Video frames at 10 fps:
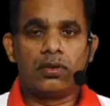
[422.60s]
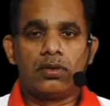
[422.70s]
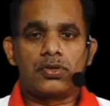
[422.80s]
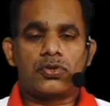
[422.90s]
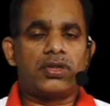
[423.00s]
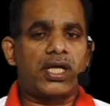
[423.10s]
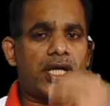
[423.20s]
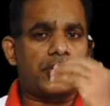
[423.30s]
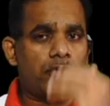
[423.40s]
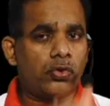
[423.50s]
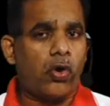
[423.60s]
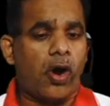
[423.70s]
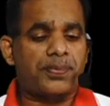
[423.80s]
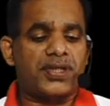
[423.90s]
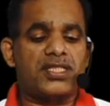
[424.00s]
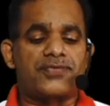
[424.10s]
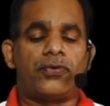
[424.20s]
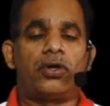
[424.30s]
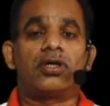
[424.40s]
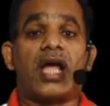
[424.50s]
So there are two options
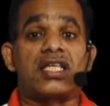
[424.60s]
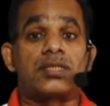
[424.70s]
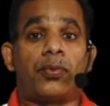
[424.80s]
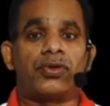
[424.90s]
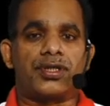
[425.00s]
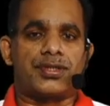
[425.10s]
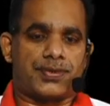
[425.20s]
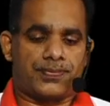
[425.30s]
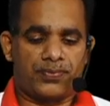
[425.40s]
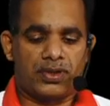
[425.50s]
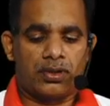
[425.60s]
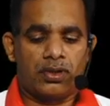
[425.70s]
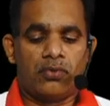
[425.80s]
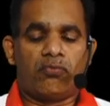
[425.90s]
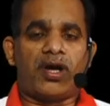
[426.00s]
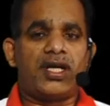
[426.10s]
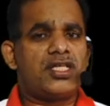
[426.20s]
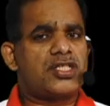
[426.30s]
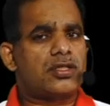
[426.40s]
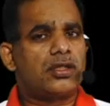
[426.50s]
for exporters. One
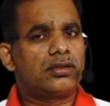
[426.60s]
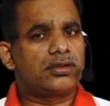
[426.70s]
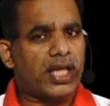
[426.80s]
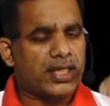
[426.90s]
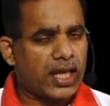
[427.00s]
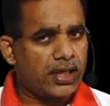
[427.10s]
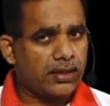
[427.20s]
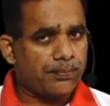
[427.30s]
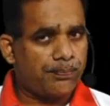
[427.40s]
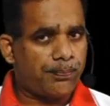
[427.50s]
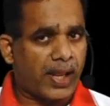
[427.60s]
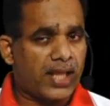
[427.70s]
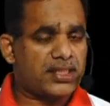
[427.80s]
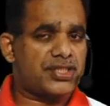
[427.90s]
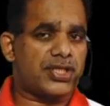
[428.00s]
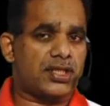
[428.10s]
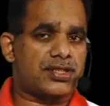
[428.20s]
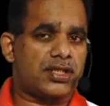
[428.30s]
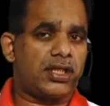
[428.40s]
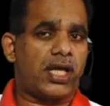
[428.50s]
is they can pay the
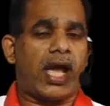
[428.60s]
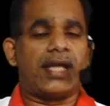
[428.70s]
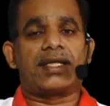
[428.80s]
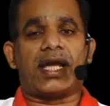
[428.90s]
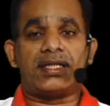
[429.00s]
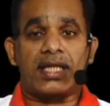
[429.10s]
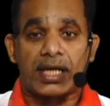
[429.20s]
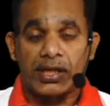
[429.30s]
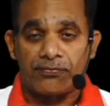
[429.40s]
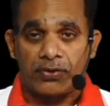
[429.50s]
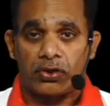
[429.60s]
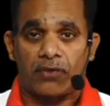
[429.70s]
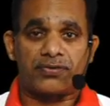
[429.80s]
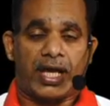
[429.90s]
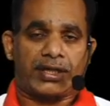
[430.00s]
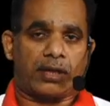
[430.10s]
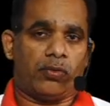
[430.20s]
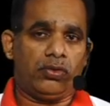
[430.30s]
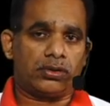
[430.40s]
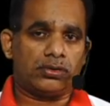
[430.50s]
GST and get the refund of that
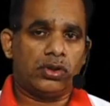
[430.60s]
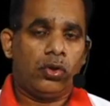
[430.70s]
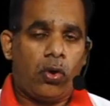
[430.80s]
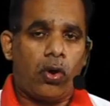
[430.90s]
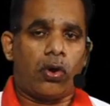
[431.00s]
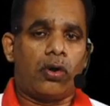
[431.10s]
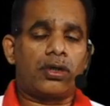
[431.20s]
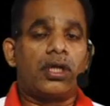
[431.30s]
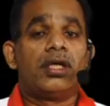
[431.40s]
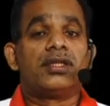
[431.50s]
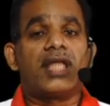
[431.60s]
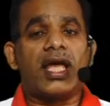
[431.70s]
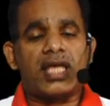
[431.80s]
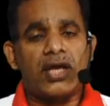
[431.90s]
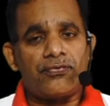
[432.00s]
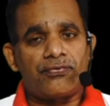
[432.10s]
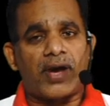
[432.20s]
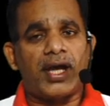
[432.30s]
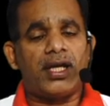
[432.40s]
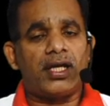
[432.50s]
amount, or they can
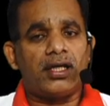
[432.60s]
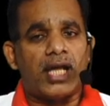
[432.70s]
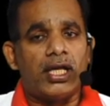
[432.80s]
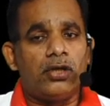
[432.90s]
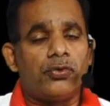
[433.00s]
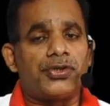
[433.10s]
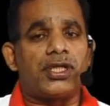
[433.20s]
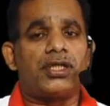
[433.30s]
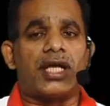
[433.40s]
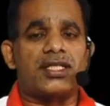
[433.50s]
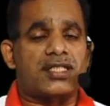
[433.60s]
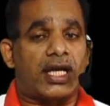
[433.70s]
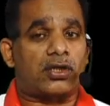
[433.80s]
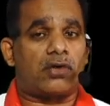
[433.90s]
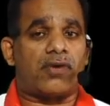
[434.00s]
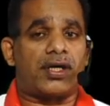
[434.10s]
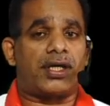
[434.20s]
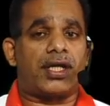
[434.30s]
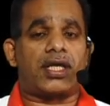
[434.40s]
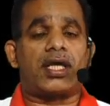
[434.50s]
file LUT, that is letter of
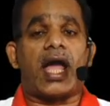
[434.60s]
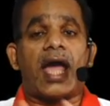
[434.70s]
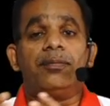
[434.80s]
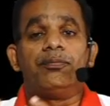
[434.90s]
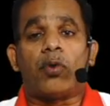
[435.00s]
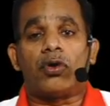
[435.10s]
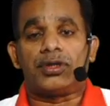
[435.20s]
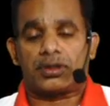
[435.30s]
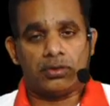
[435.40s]
undertaking, and bond.